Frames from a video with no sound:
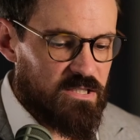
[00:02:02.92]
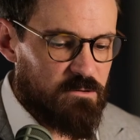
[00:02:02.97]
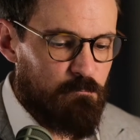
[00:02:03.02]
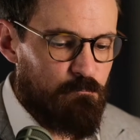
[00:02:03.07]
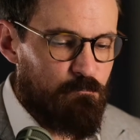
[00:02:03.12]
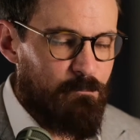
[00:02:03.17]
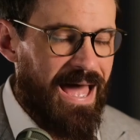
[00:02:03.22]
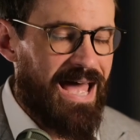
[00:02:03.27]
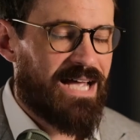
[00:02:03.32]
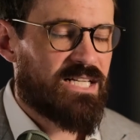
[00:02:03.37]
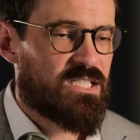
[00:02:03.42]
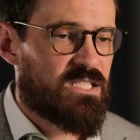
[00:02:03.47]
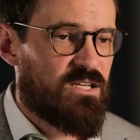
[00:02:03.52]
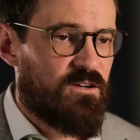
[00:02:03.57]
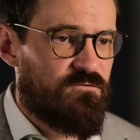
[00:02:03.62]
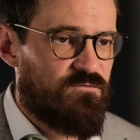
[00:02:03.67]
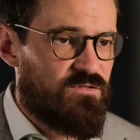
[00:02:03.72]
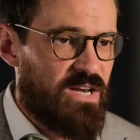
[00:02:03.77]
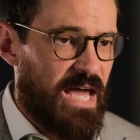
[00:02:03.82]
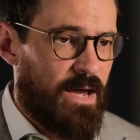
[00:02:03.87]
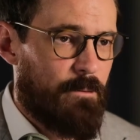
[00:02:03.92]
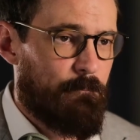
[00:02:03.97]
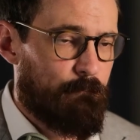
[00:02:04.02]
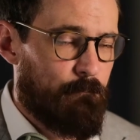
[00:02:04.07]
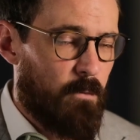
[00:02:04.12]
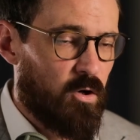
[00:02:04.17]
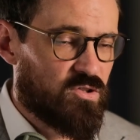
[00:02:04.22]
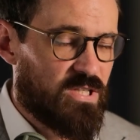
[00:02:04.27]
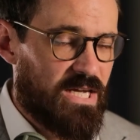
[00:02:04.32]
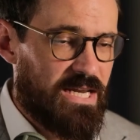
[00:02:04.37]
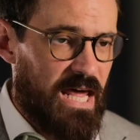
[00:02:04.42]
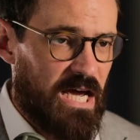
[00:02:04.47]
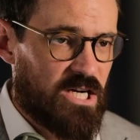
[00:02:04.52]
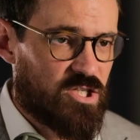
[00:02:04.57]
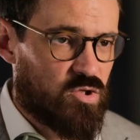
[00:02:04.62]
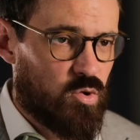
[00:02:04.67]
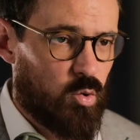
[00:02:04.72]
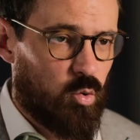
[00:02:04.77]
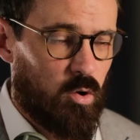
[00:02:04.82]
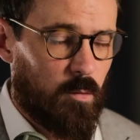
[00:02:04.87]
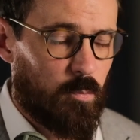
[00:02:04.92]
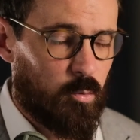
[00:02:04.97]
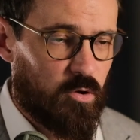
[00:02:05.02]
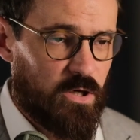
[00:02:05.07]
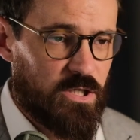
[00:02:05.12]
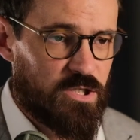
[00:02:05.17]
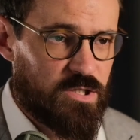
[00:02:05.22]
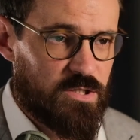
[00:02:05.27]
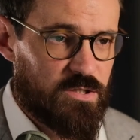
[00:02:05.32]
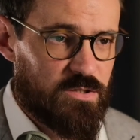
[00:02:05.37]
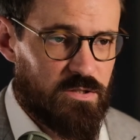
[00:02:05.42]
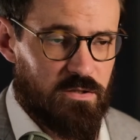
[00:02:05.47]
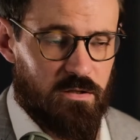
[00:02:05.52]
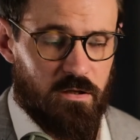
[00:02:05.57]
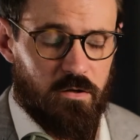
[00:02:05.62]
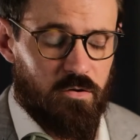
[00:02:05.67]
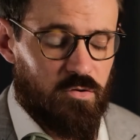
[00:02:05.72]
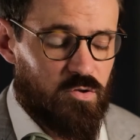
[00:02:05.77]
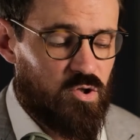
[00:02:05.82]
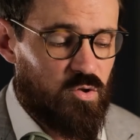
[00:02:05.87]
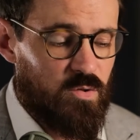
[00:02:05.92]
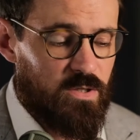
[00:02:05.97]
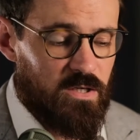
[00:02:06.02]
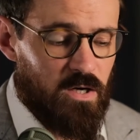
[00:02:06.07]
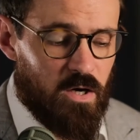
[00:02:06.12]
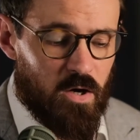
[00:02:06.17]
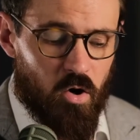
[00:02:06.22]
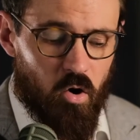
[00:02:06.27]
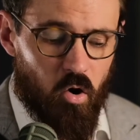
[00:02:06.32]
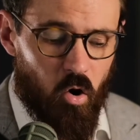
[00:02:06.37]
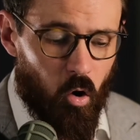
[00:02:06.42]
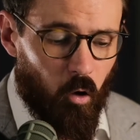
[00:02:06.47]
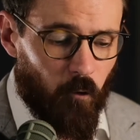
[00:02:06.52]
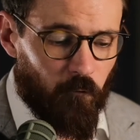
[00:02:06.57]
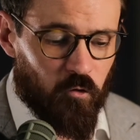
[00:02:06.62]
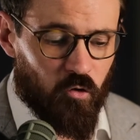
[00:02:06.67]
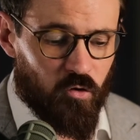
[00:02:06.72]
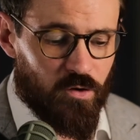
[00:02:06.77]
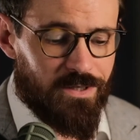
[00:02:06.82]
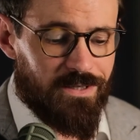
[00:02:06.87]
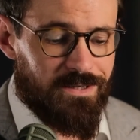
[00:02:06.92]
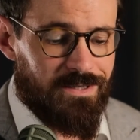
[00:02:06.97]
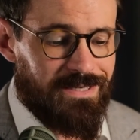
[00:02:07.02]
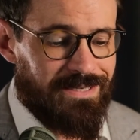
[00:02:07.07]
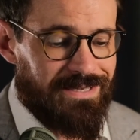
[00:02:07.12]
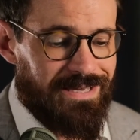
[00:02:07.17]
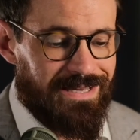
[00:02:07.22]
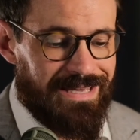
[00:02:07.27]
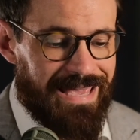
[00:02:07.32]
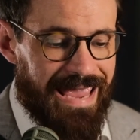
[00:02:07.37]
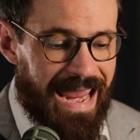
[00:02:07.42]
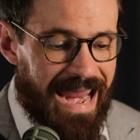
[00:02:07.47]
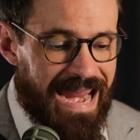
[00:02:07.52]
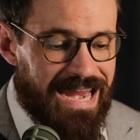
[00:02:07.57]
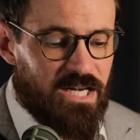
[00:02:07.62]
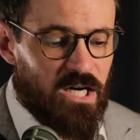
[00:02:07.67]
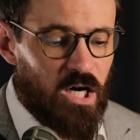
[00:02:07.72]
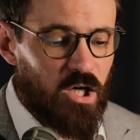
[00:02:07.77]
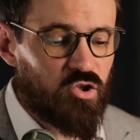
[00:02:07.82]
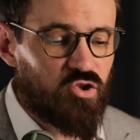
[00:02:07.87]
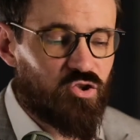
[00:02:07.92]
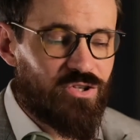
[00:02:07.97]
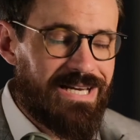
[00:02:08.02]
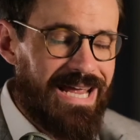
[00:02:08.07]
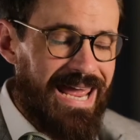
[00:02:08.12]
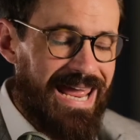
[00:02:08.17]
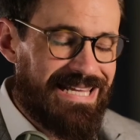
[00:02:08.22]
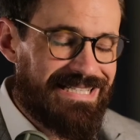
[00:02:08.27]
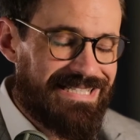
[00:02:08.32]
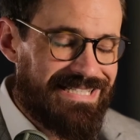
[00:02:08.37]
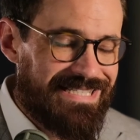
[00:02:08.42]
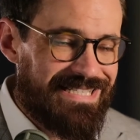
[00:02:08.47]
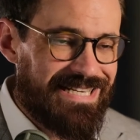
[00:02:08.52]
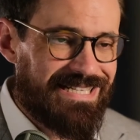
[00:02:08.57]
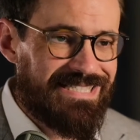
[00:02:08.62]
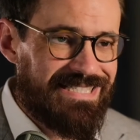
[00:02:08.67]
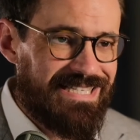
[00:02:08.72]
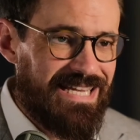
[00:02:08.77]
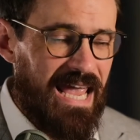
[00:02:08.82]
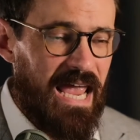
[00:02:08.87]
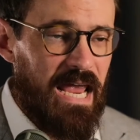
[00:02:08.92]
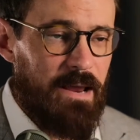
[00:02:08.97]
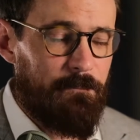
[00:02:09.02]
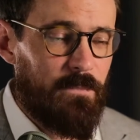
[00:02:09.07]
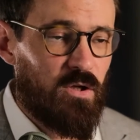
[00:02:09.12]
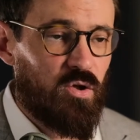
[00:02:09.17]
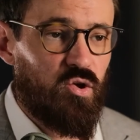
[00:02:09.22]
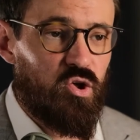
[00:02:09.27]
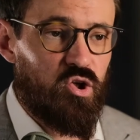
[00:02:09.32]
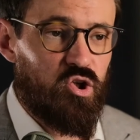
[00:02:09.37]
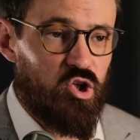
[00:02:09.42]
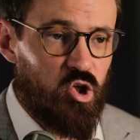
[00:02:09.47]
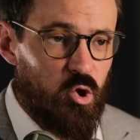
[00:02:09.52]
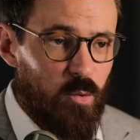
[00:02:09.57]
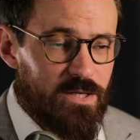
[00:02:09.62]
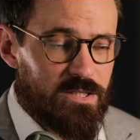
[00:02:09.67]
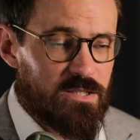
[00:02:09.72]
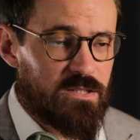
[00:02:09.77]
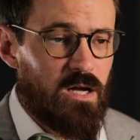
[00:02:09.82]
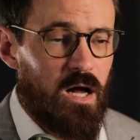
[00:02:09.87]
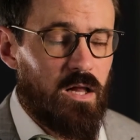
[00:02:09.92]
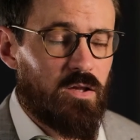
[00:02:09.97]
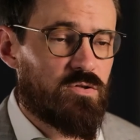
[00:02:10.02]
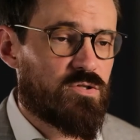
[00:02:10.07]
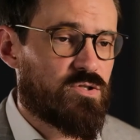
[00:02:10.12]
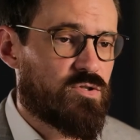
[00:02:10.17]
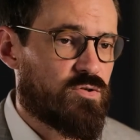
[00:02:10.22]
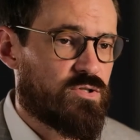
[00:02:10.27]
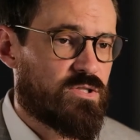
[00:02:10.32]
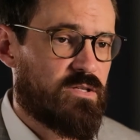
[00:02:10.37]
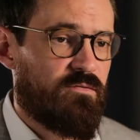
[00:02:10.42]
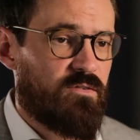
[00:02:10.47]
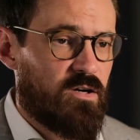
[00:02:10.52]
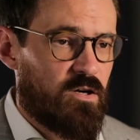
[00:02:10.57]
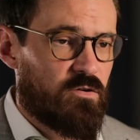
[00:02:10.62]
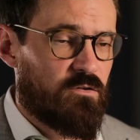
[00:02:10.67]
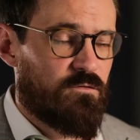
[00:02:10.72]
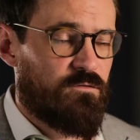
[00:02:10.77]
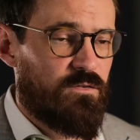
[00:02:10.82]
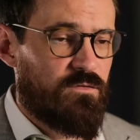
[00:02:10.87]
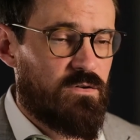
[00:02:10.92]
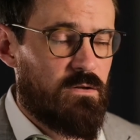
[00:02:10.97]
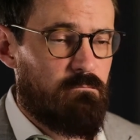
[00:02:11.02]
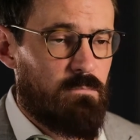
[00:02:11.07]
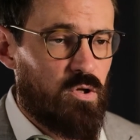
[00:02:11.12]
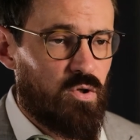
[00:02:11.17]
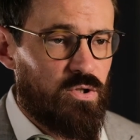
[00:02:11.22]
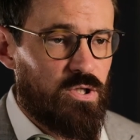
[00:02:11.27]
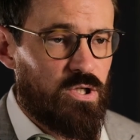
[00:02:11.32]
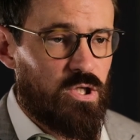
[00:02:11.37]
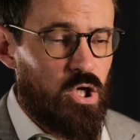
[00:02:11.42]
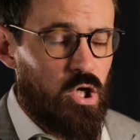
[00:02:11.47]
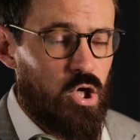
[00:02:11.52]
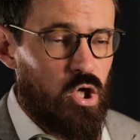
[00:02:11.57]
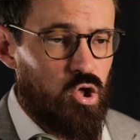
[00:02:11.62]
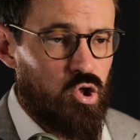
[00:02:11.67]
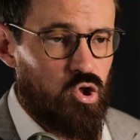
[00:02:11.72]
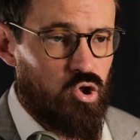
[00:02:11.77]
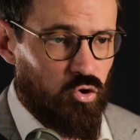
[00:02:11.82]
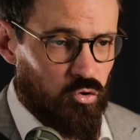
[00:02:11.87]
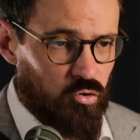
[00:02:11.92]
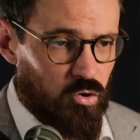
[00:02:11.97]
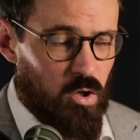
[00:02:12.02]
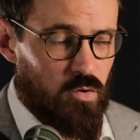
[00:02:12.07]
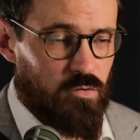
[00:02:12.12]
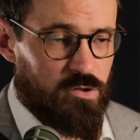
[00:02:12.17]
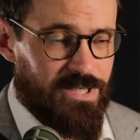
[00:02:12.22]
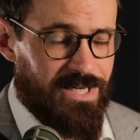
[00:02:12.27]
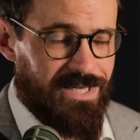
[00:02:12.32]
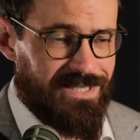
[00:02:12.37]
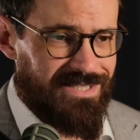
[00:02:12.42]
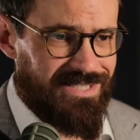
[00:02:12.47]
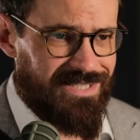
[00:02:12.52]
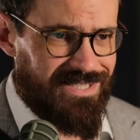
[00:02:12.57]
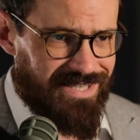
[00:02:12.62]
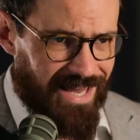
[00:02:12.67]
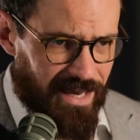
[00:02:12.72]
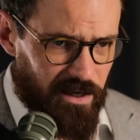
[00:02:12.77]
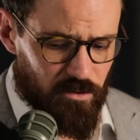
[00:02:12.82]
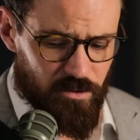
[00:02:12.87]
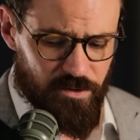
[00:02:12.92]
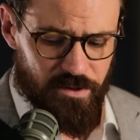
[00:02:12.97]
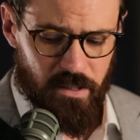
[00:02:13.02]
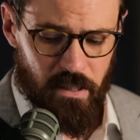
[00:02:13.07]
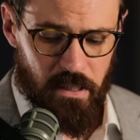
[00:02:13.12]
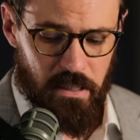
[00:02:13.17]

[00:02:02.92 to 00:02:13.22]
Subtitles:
massive multinational corporations that are doing over $868 million dollars or 750 million euros in sales a